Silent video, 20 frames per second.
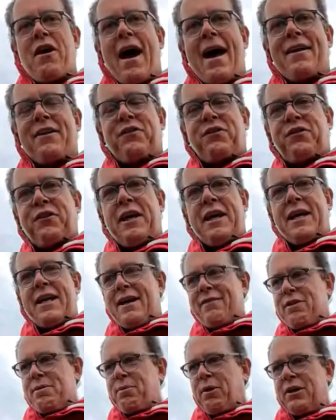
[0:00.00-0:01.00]
out at sea and
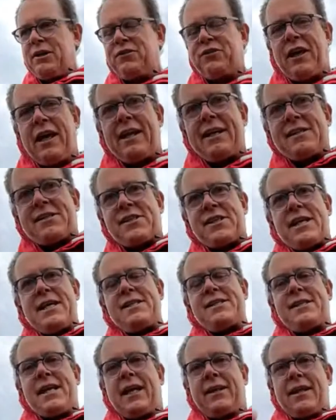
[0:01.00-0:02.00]
everybody's getting
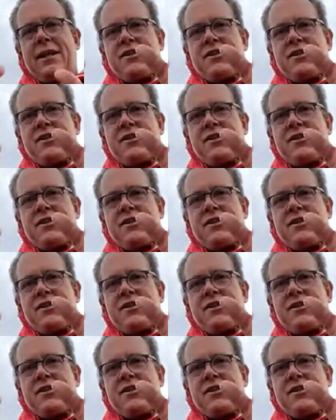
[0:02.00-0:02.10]
seasick,